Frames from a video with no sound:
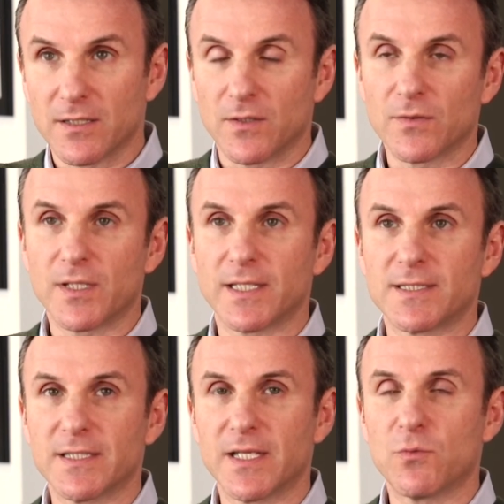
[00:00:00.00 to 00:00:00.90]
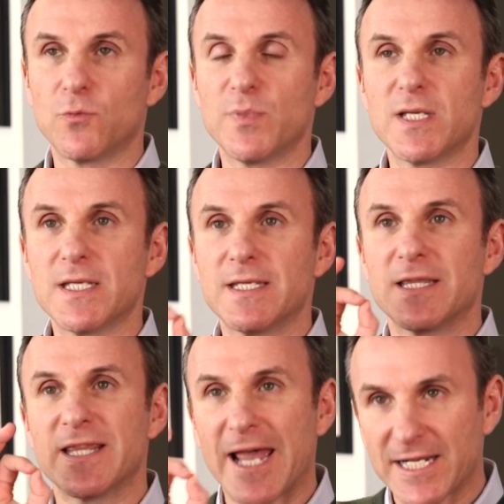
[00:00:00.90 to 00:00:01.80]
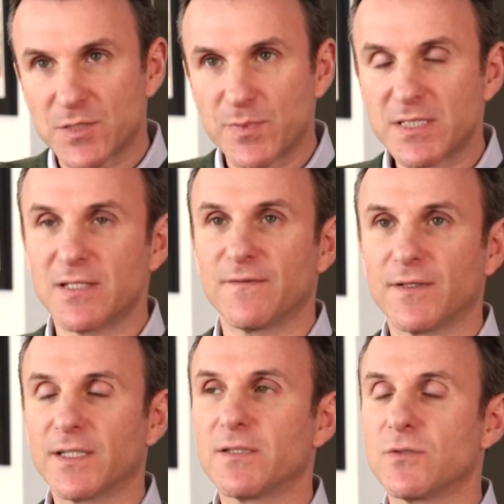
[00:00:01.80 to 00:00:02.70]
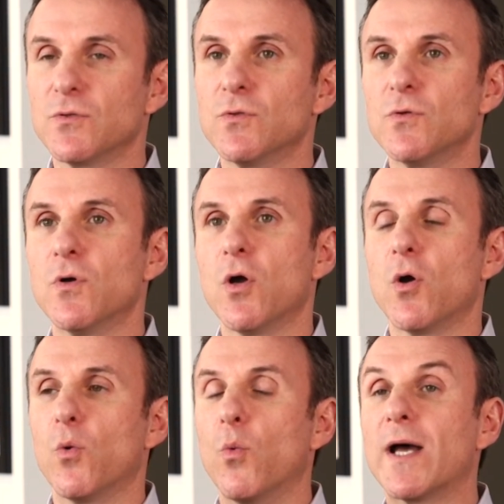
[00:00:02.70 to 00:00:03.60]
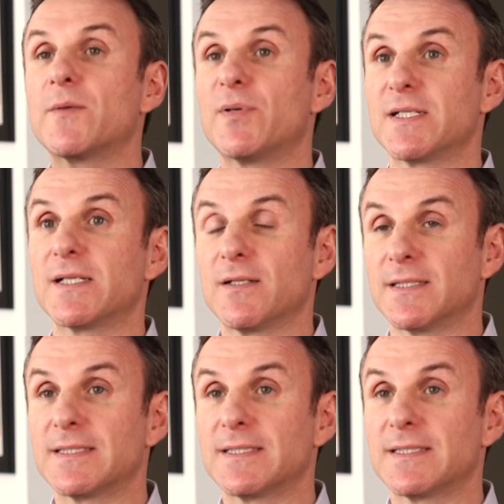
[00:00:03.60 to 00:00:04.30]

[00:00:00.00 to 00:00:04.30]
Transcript: though, that they would be that specific to one particular